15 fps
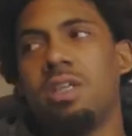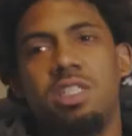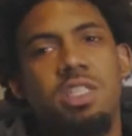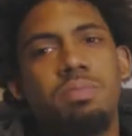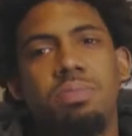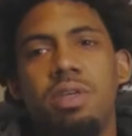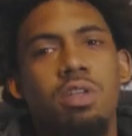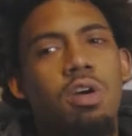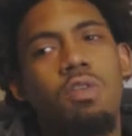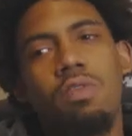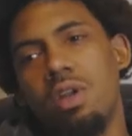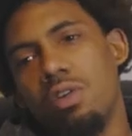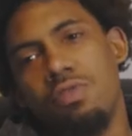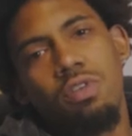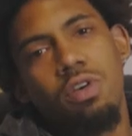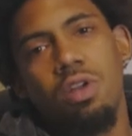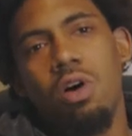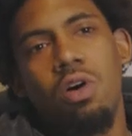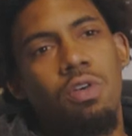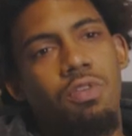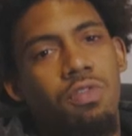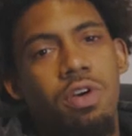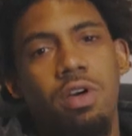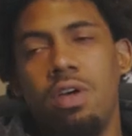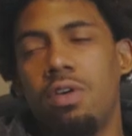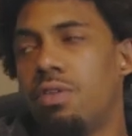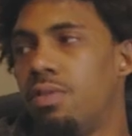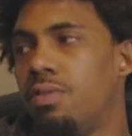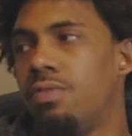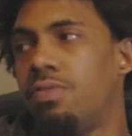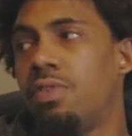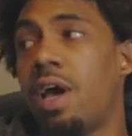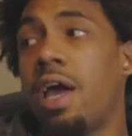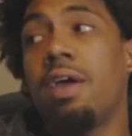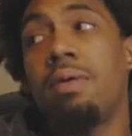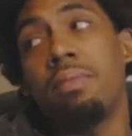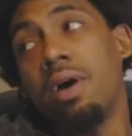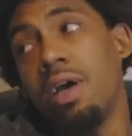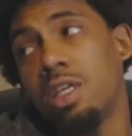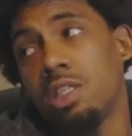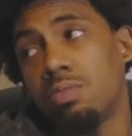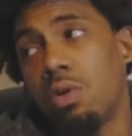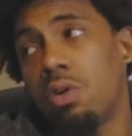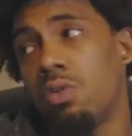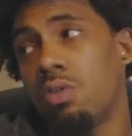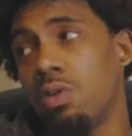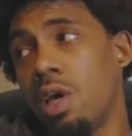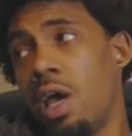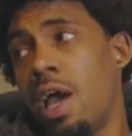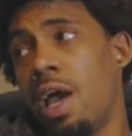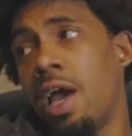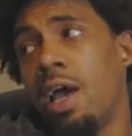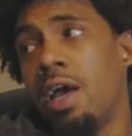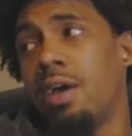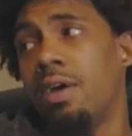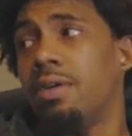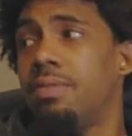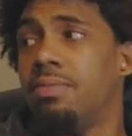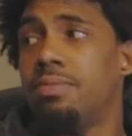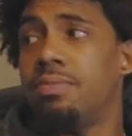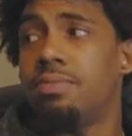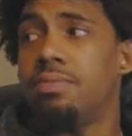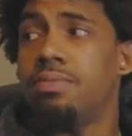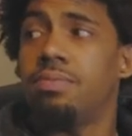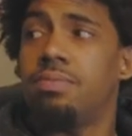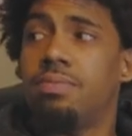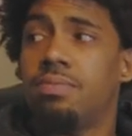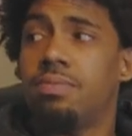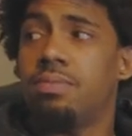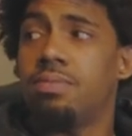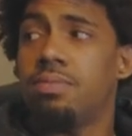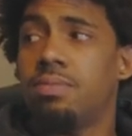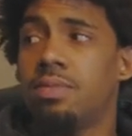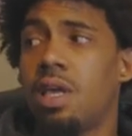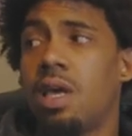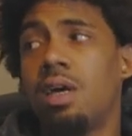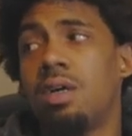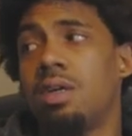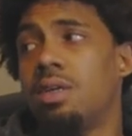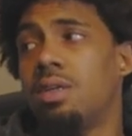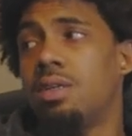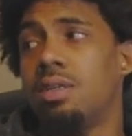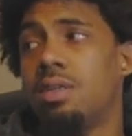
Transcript: it's just being over there for a long. for, tell me for eight months, bro. Bro, they, Canada, I walked off. Yeah.